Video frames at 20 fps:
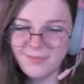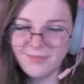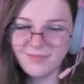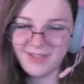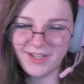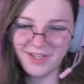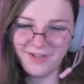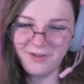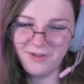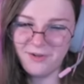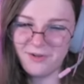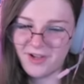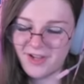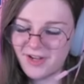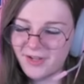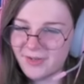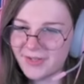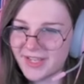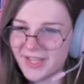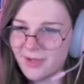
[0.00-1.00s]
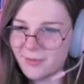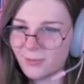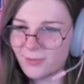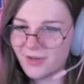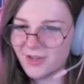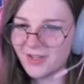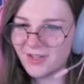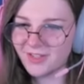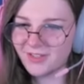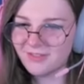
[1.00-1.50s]
I don't know. I don't get
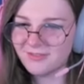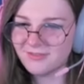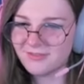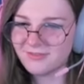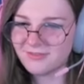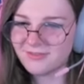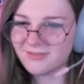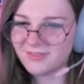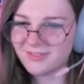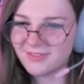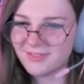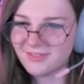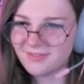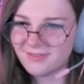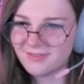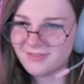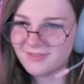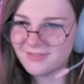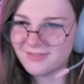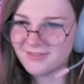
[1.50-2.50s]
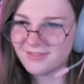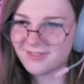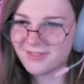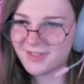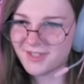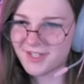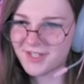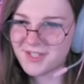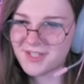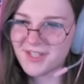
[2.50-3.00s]
why.
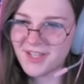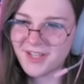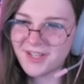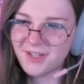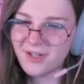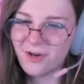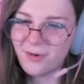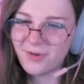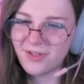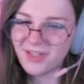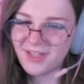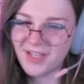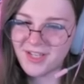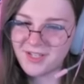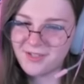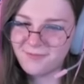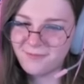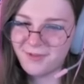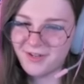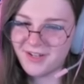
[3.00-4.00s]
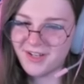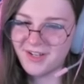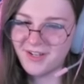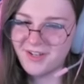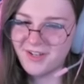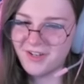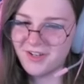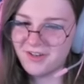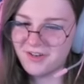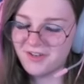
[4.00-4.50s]
Cause like no one likes
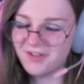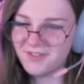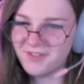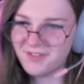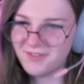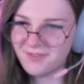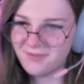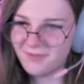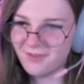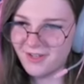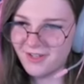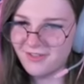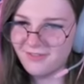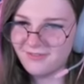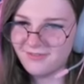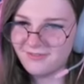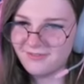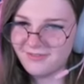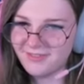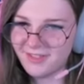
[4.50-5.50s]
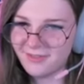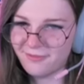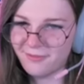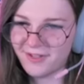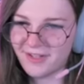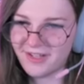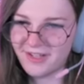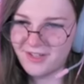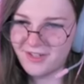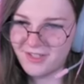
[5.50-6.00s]
fucking nerds, right? They're
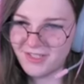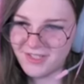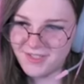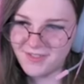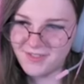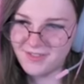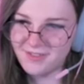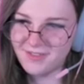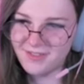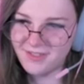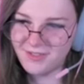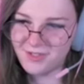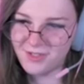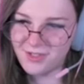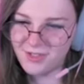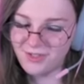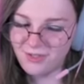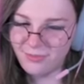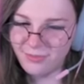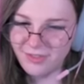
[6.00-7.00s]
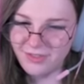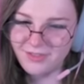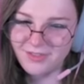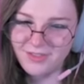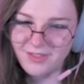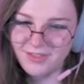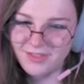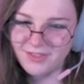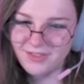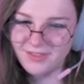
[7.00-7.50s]
fucking nerds. And they're stupid. I
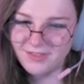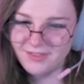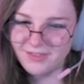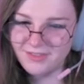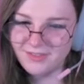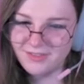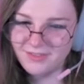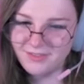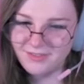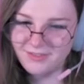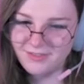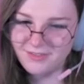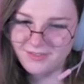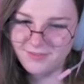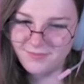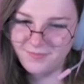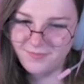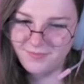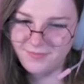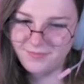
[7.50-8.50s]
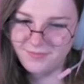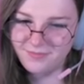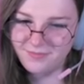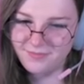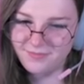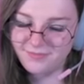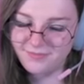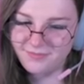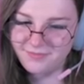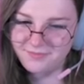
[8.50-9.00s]
like ner- nerds are pretty swag.
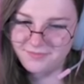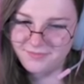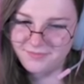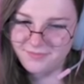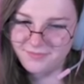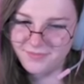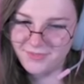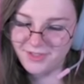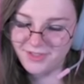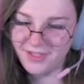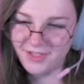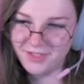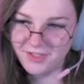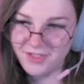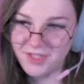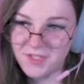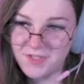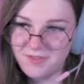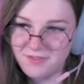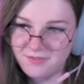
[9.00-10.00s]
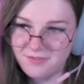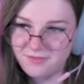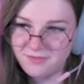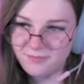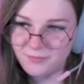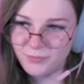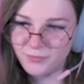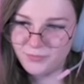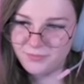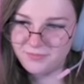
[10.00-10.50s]
You like nerds?
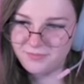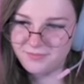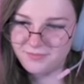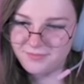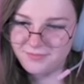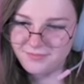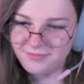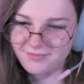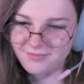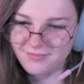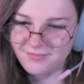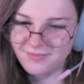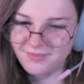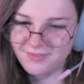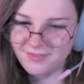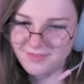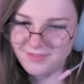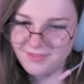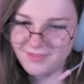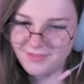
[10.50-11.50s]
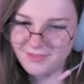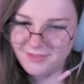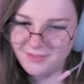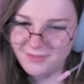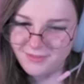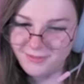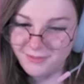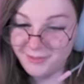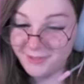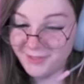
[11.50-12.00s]
Yeah.
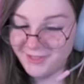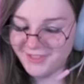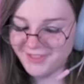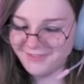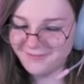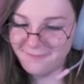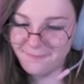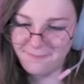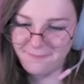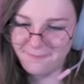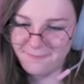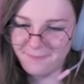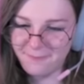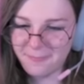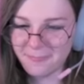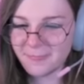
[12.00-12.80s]
Like the candy, right?